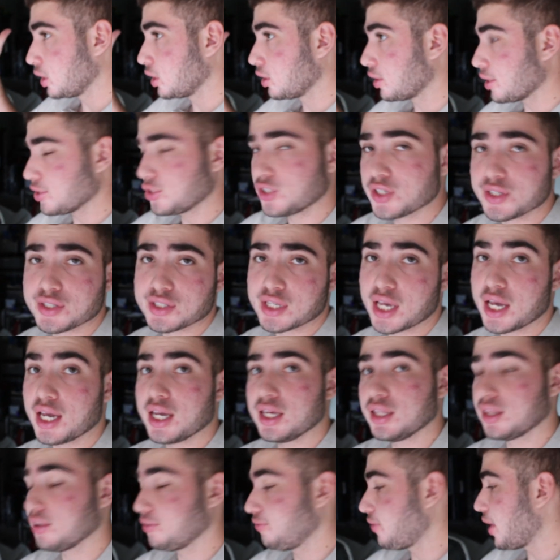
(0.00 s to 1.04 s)
Let's just
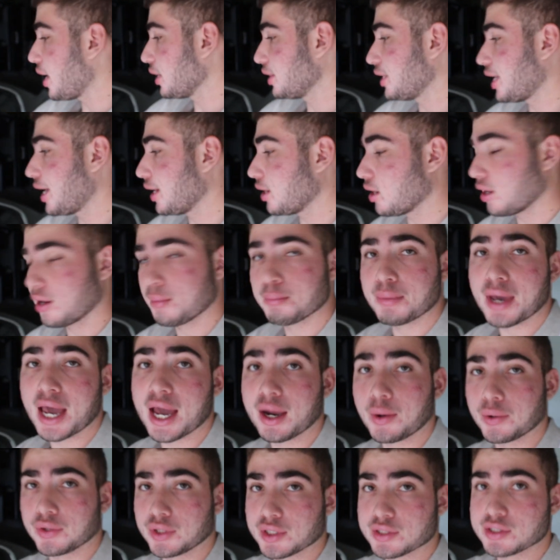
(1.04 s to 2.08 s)
say the fact that I got it
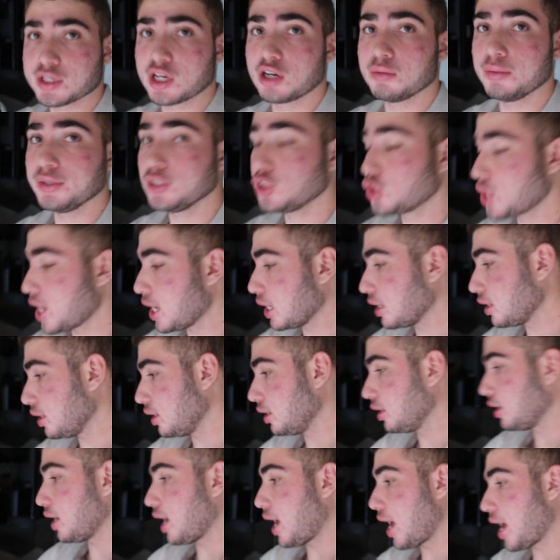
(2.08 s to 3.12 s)
back with a settlement check,
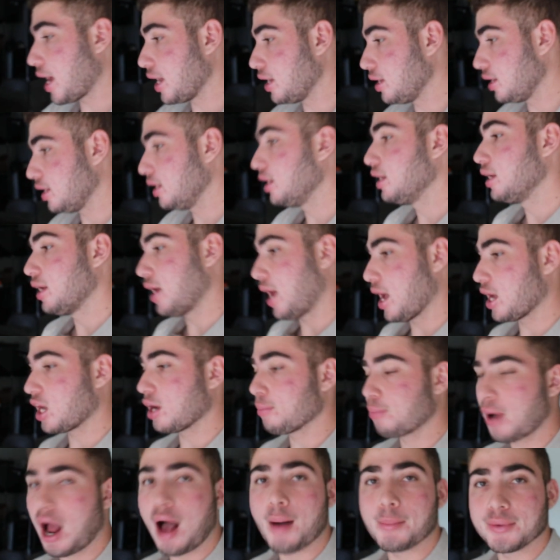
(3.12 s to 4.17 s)
I
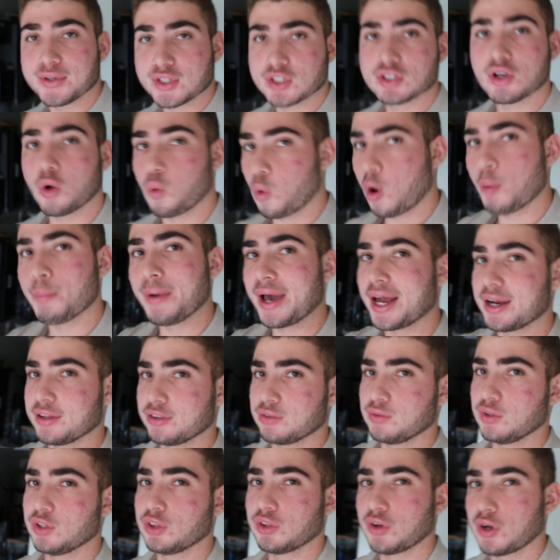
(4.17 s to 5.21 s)
could probably still whoop out a
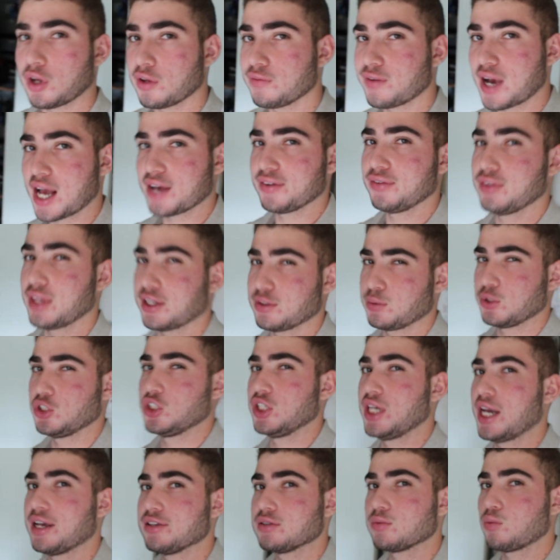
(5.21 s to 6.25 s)
335 if that's
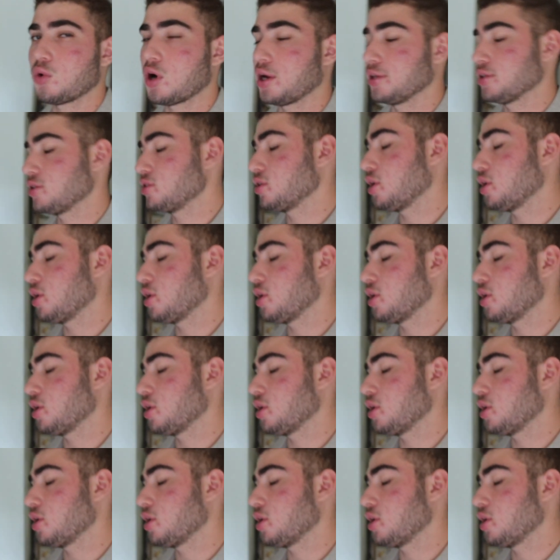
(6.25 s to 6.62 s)
what you guys want.